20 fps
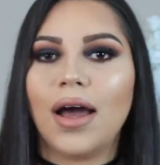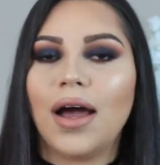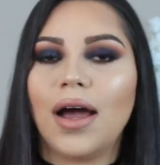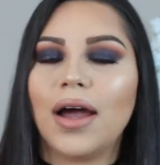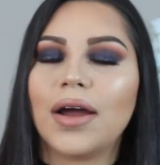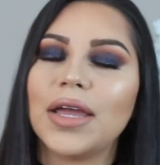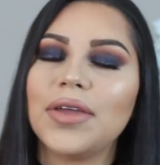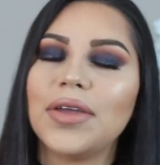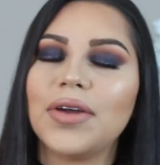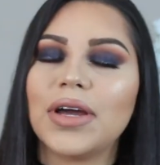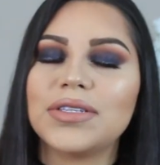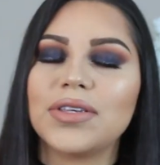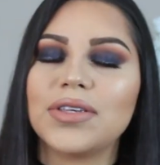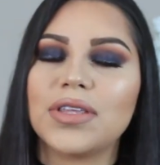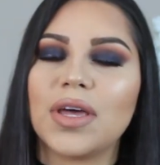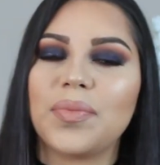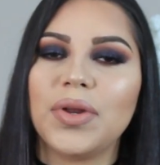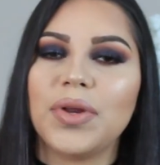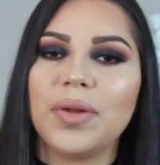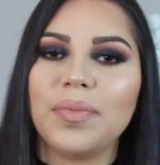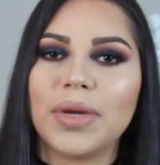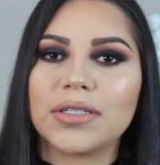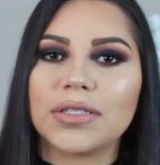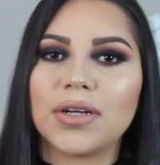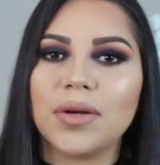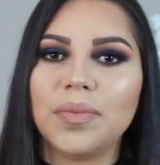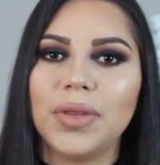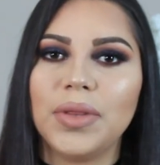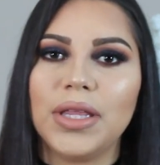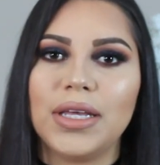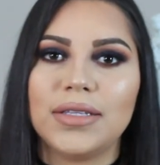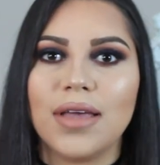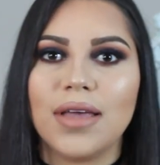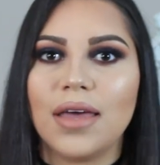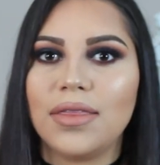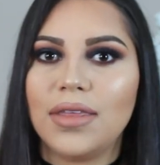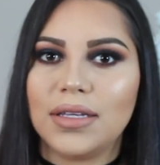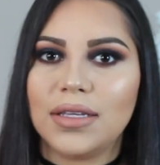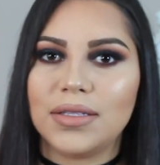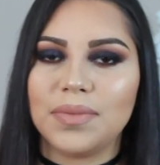Alright you guys, so that pretty much completes
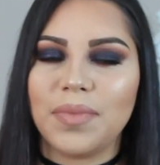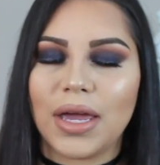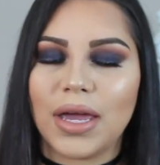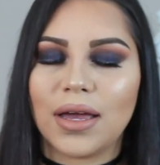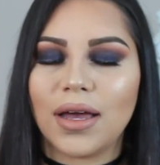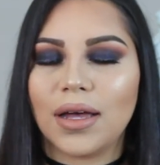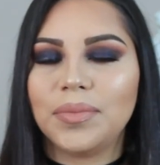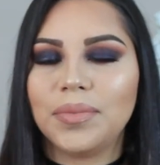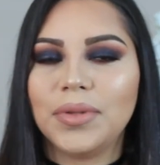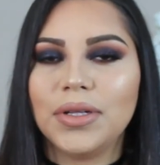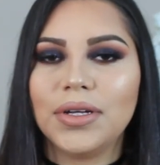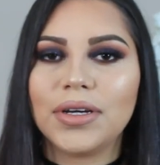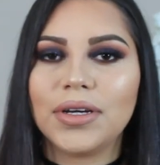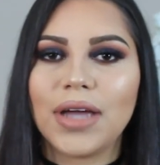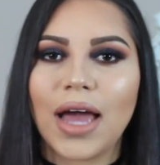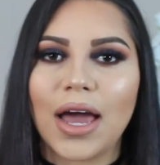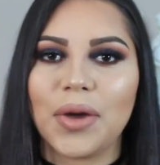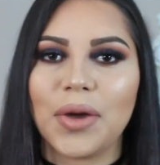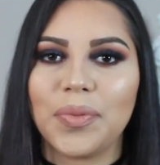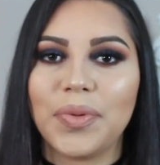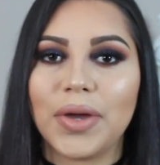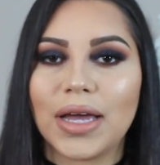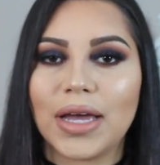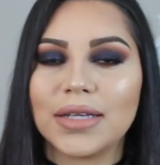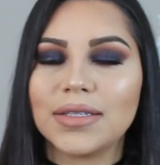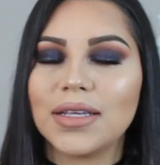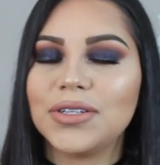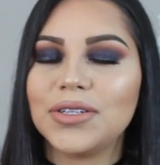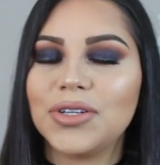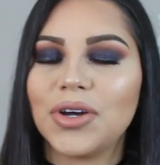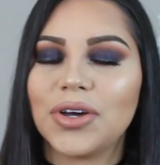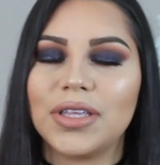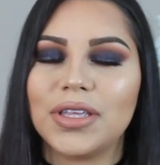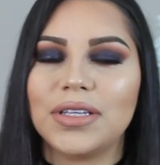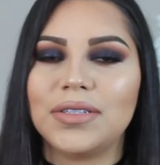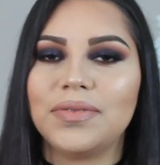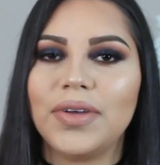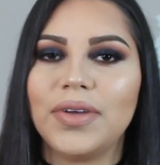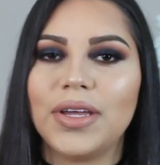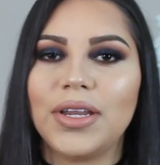this makeup look. I hope you guys enjoyed
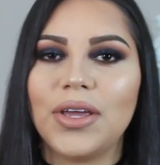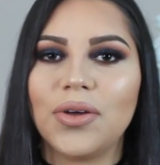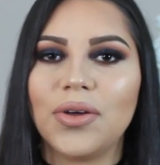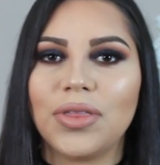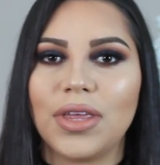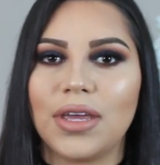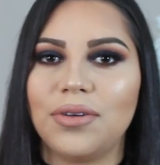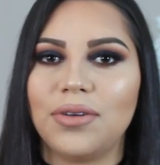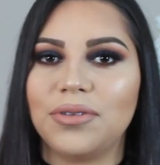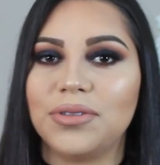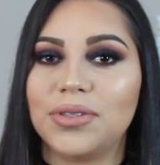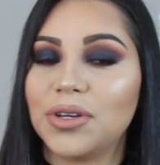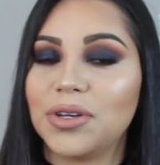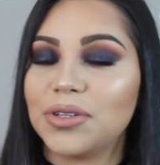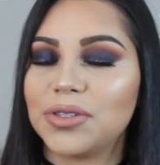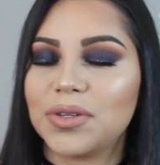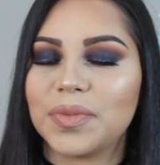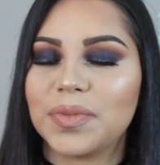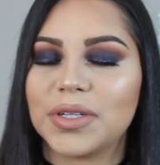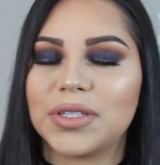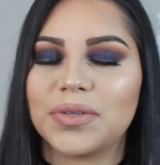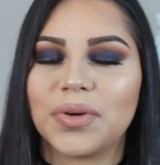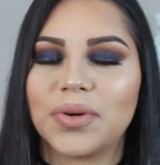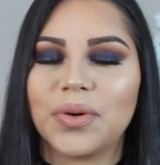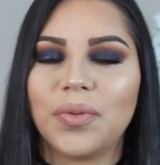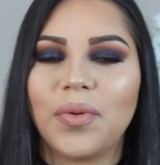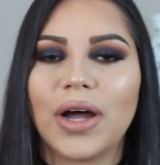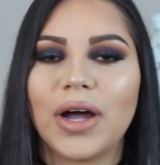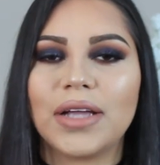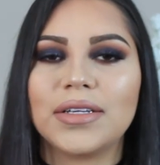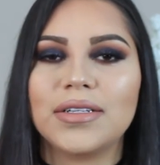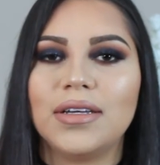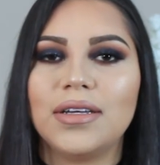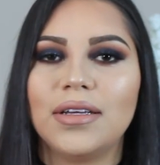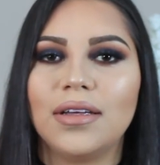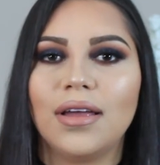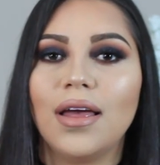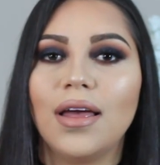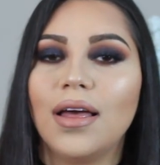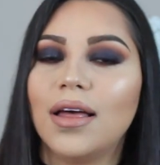this video. Thank you so much for
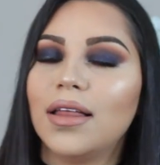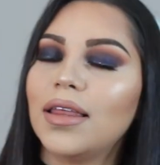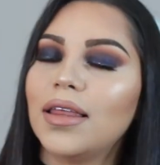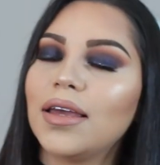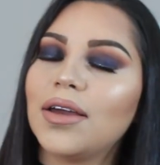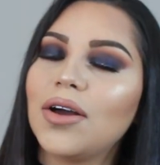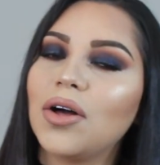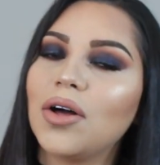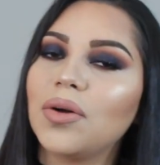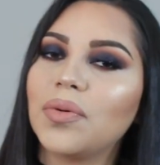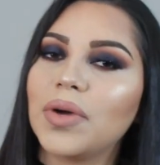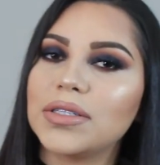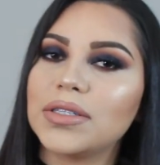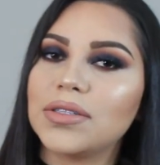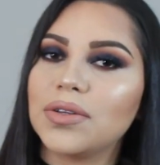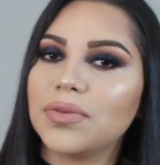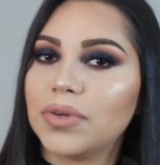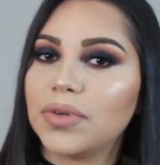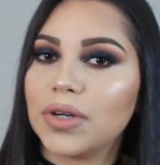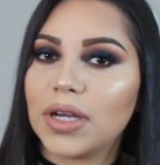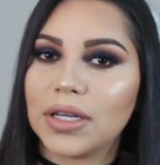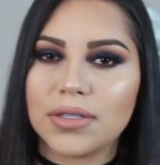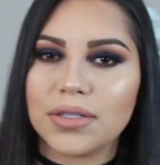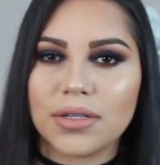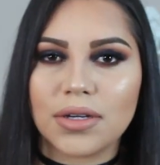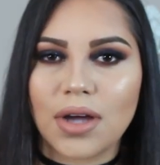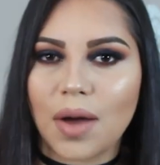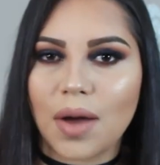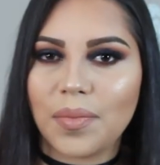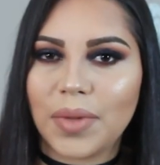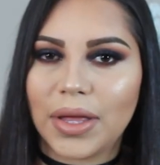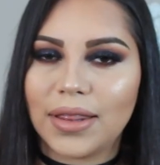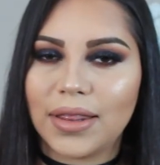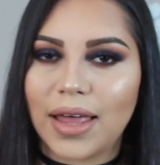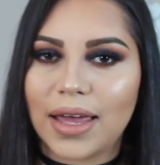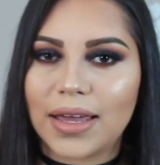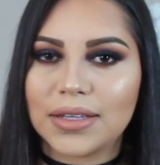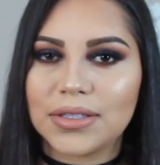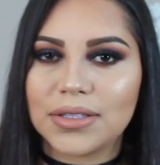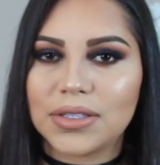watching. Like always, don't forget to comment,
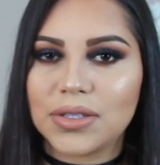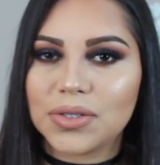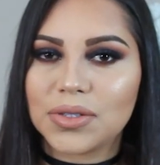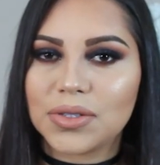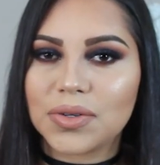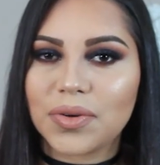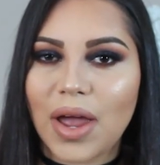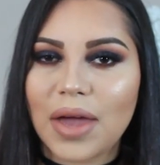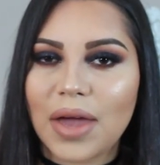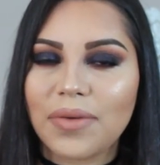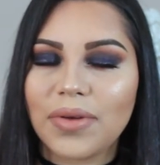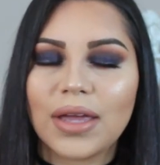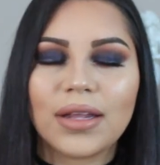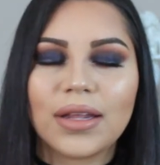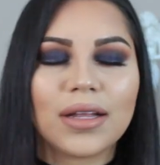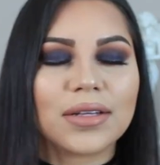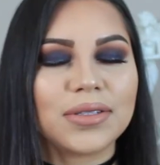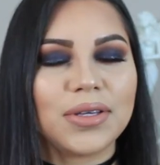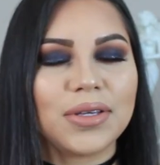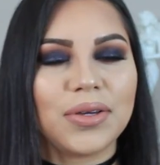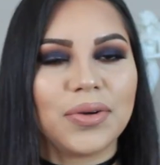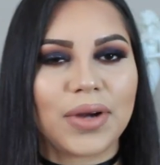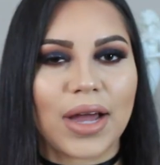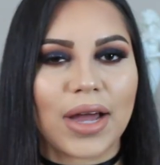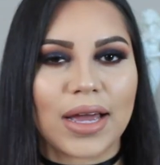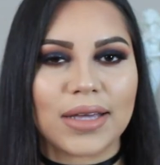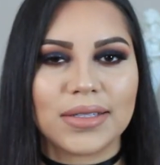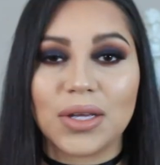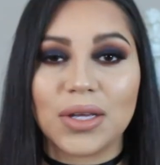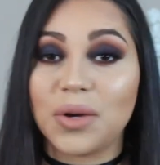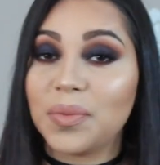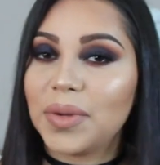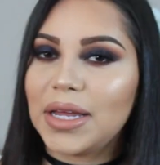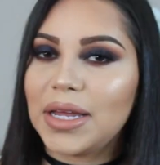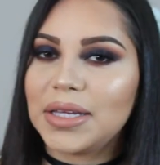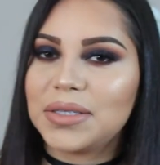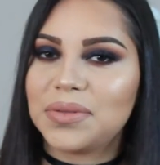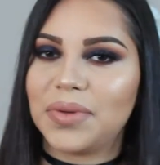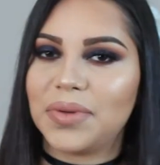like, and subscribe, and I'll see you guys on my next